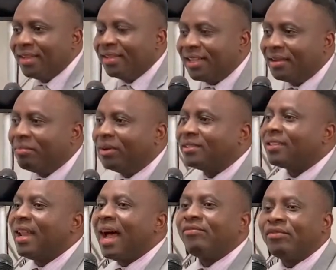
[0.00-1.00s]
Demons
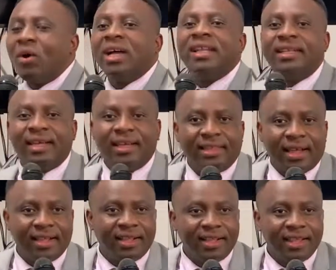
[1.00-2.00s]
love one another.
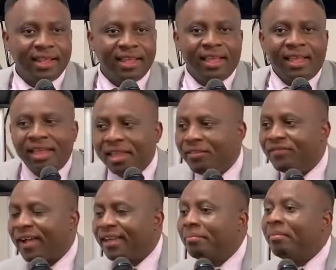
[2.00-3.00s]
If
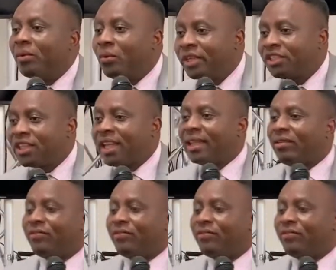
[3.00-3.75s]
I am a witch and I